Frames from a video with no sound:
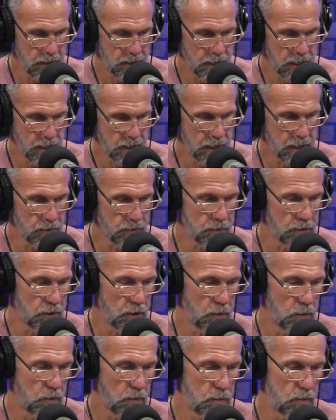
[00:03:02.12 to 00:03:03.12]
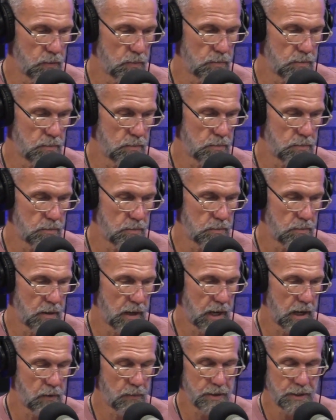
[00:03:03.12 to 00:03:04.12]
And I don't know
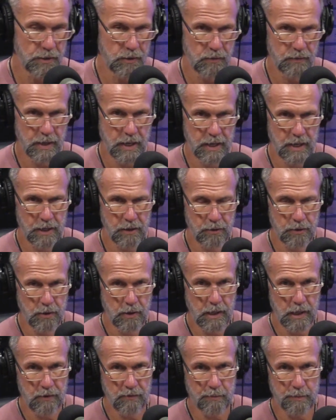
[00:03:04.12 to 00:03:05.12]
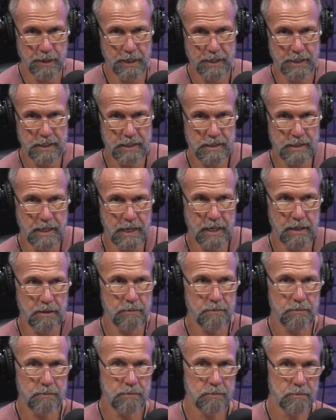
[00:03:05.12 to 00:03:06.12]
how we do that. I don't know how everybody does that.
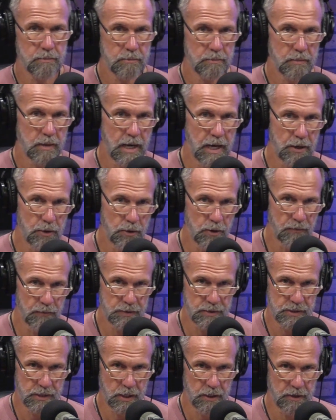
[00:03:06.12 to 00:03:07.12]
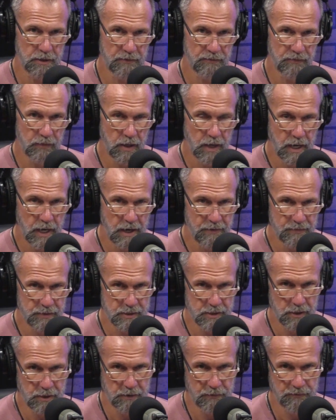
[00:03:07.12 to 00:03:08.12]
I don't know if it's done on the fly, if
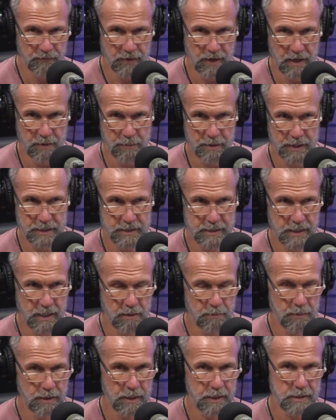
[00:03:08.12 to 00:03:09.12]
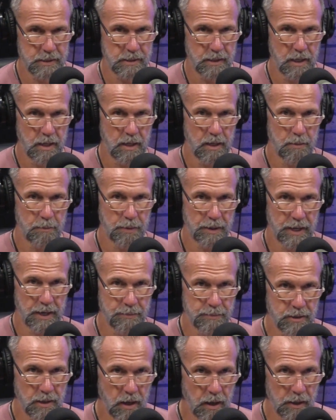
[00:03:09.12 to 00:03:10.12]
it's done in 5 minutes, 10 minutes, but
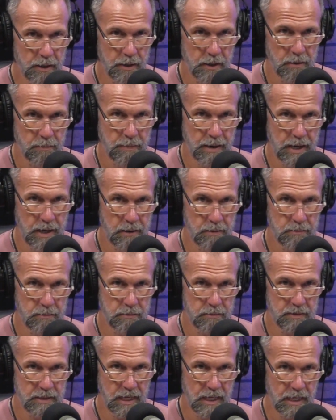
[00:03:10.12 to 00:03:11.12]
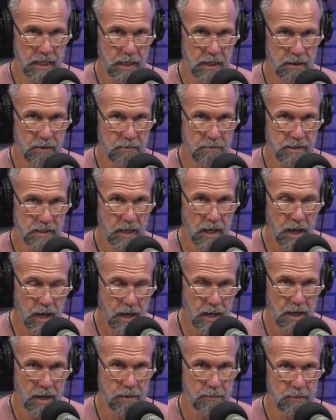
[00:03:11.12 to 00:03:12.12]
I'm talking about taking
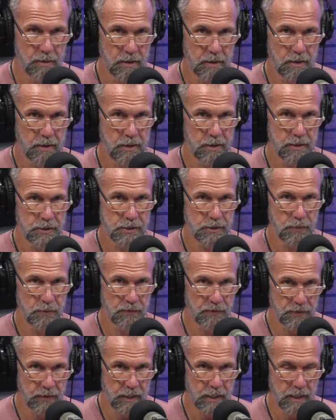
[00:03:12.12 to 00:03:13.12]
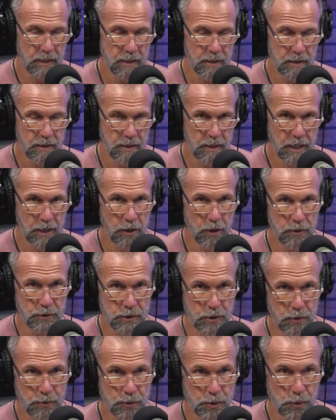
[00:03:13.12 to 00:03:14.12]
time to think and
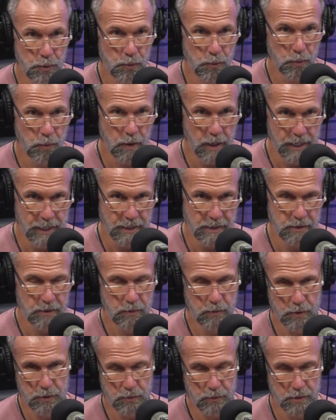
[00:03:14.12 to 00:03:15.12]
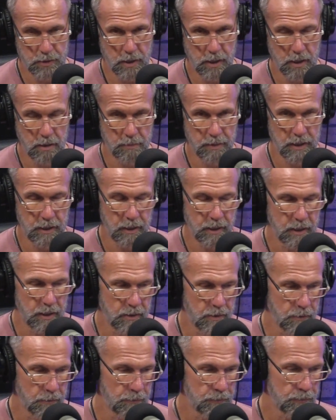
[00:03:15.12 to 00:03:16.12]
also to write, which we'll talk about
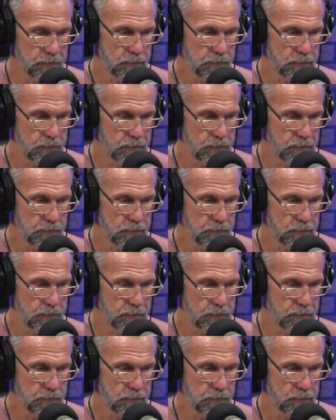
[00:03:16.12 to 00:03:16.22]
later.